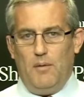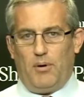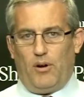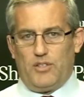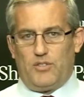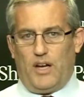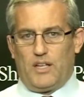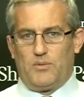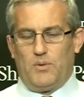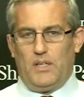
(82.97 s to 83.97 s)
But AUSTRAC
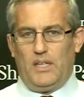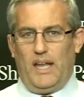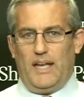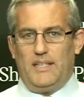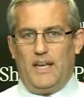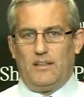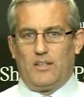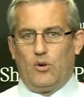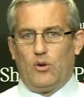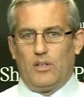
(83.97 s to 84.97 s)
has really laid down the
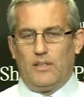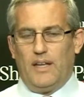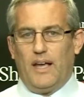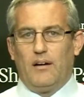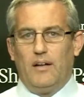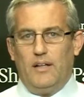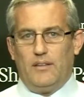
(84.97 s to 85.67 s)
gauntlet now.